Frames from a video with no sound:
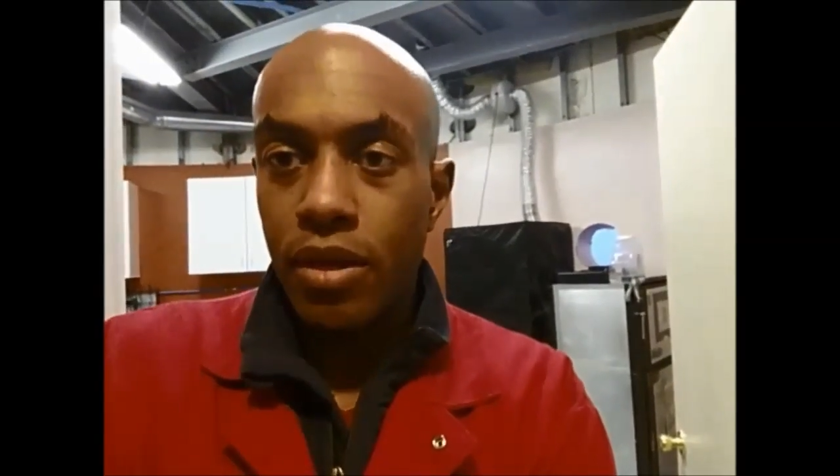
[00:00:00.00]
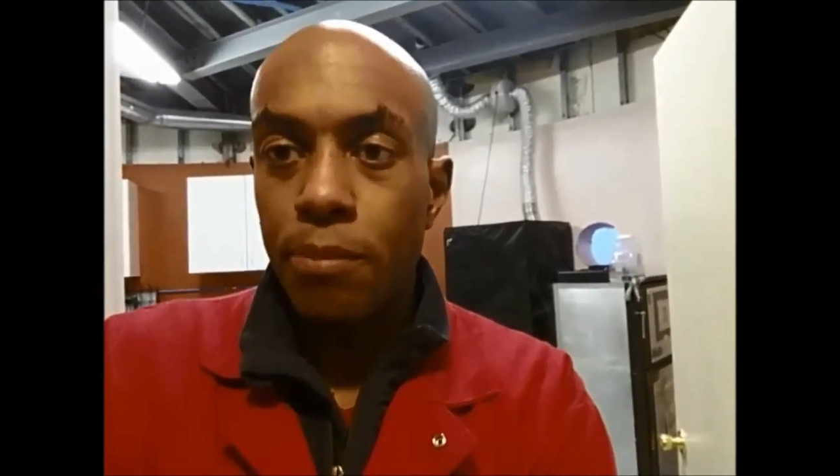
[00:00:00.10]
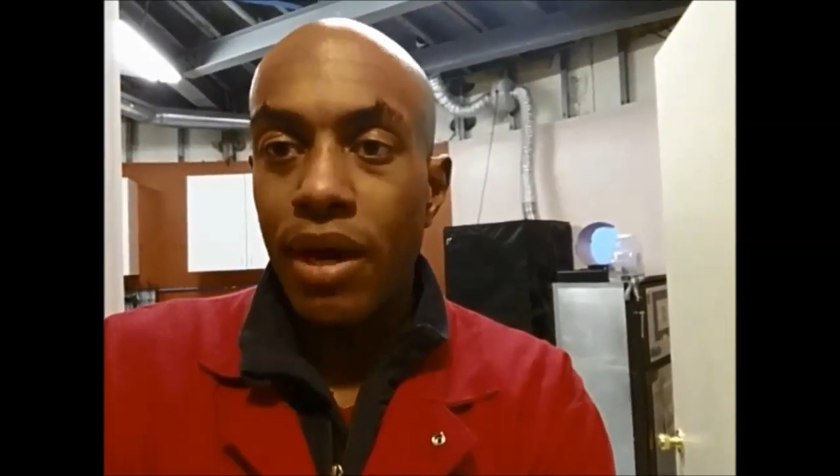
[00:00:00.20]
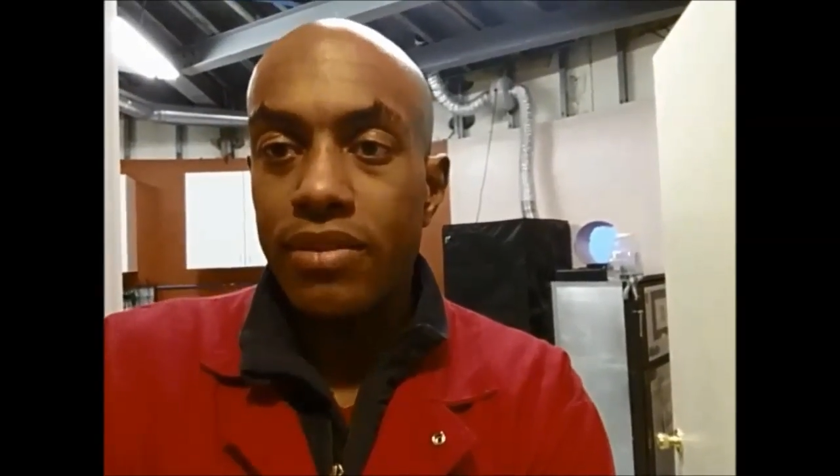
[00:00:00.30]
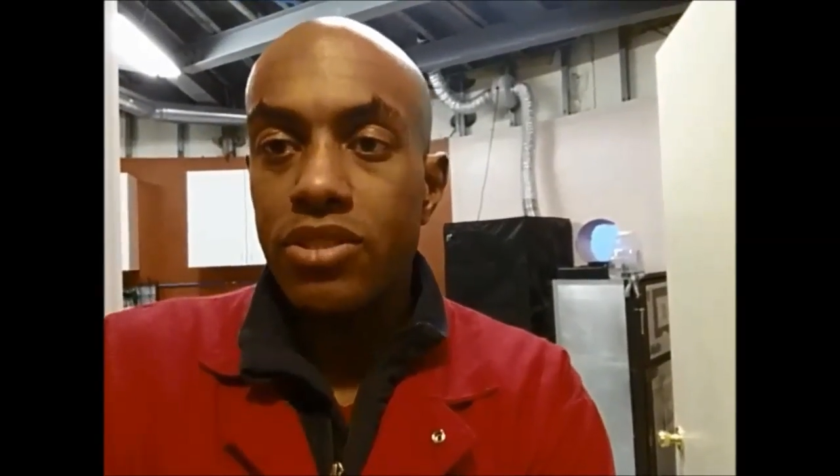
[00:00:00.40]

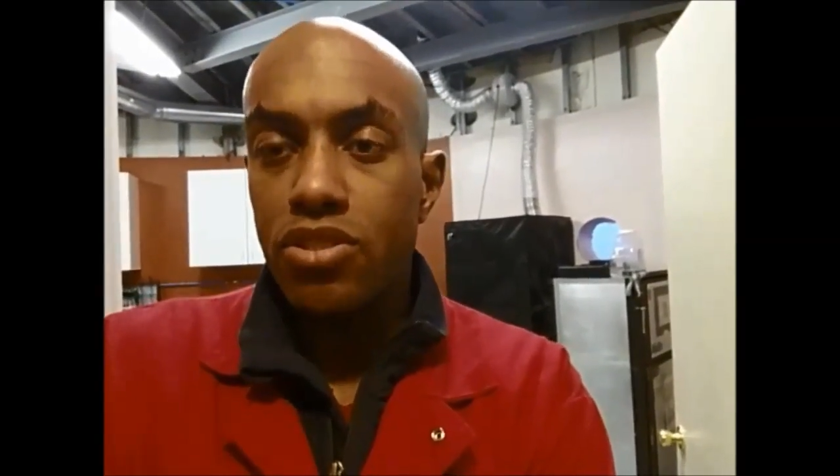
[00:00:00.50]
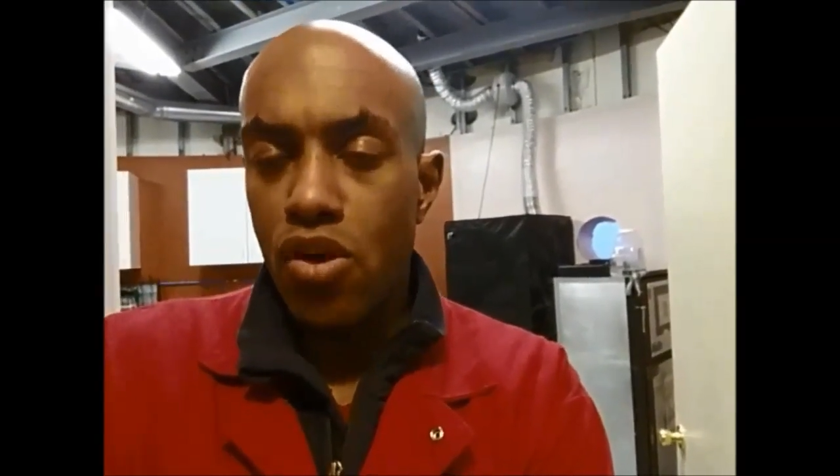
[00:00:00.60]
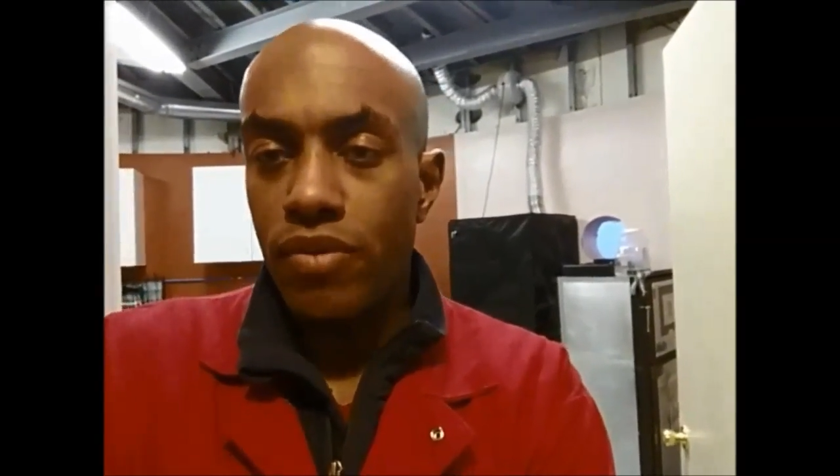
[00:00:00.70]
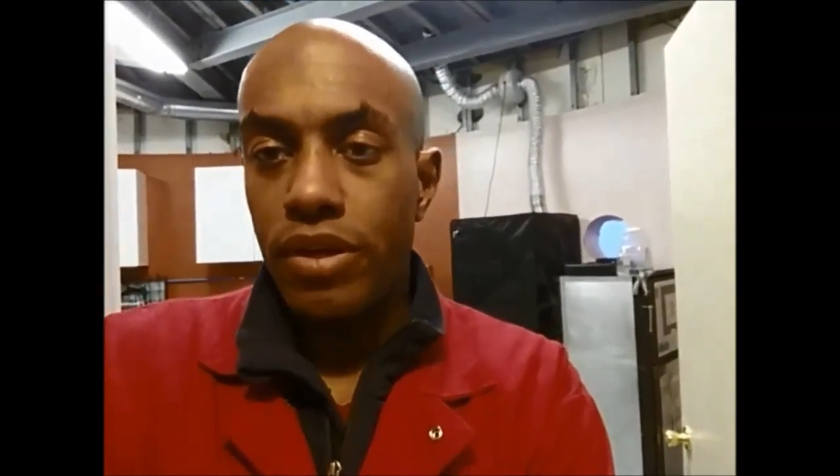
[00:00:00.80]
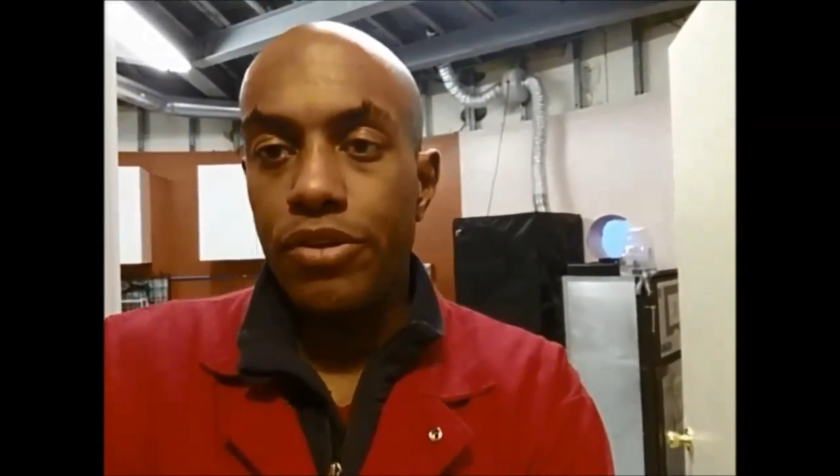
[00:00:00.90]
by the
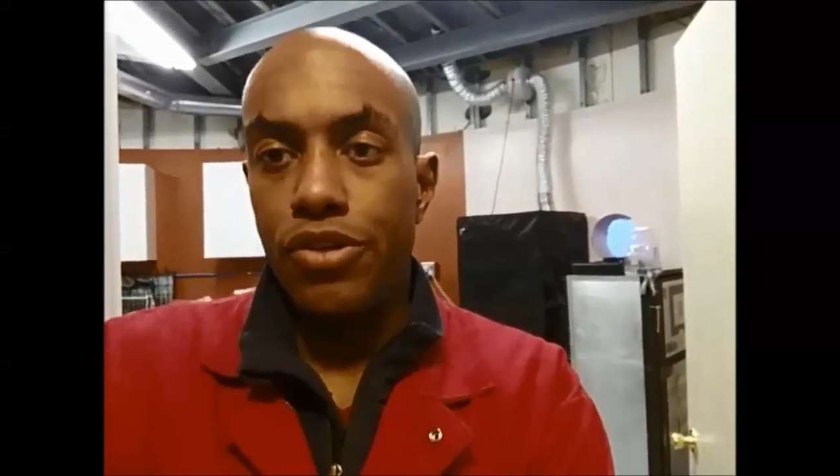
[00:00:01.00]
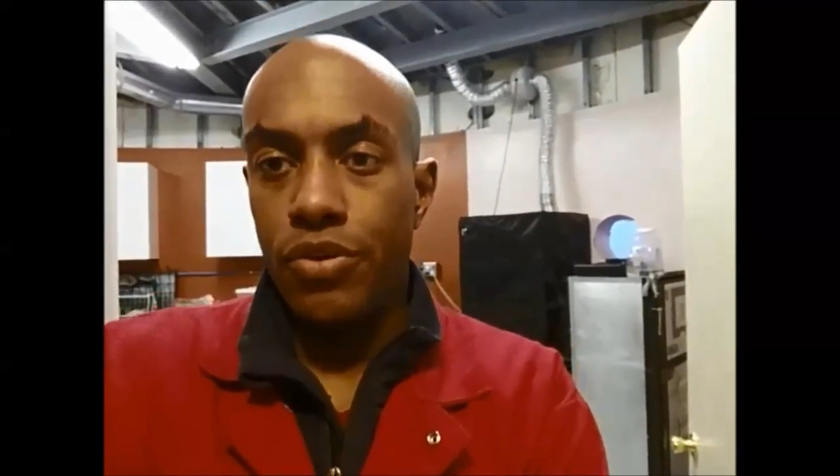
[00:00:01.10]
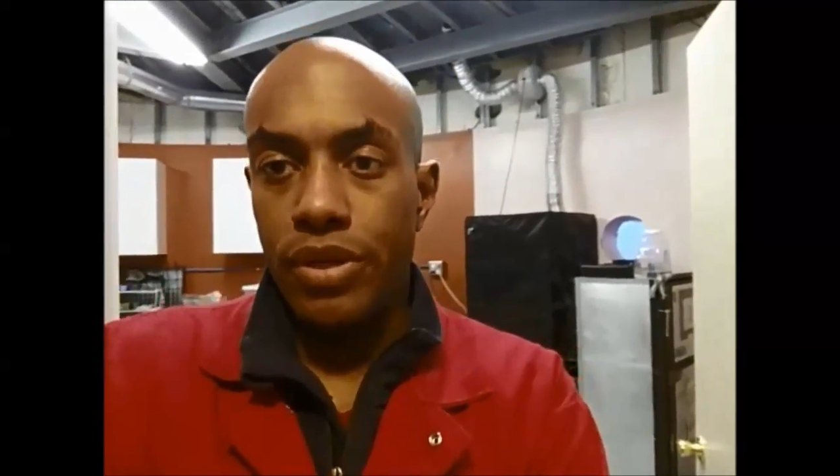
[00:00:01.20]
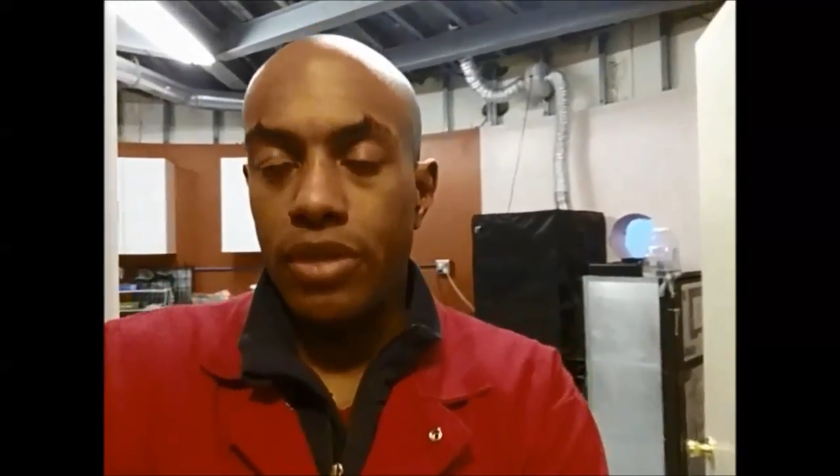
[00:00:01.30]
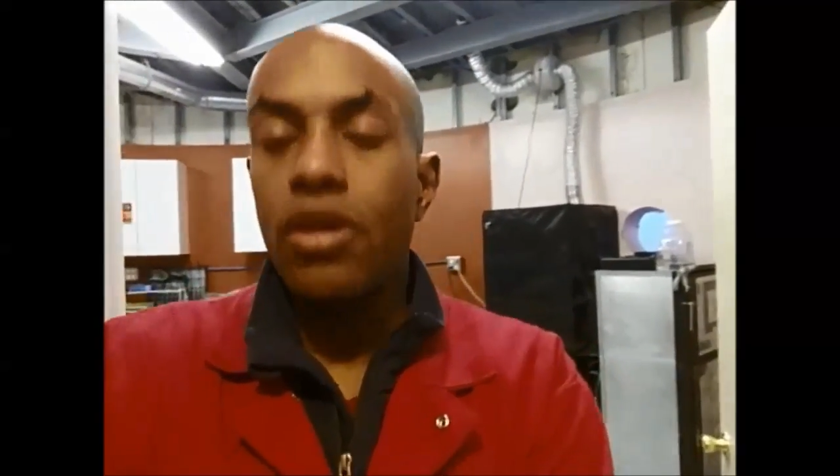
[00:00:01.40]
Soviet
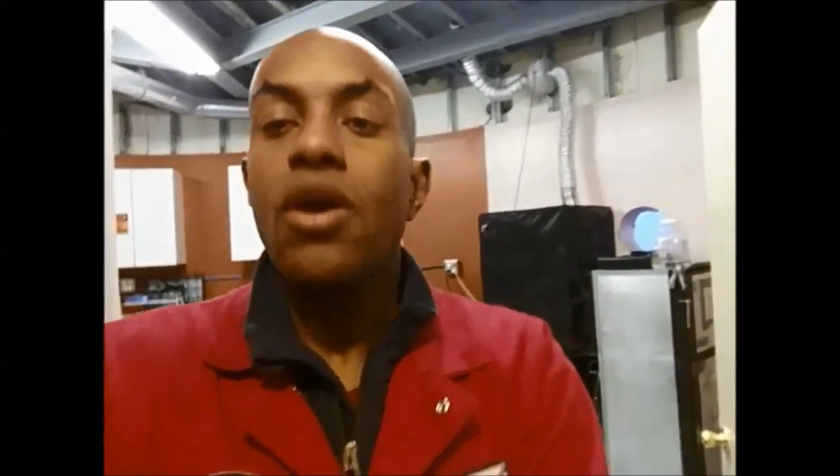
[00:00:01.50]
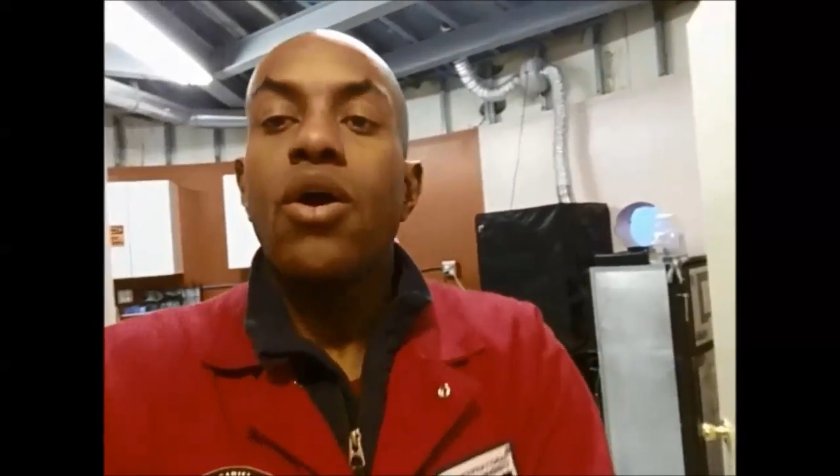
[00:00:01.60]
Union,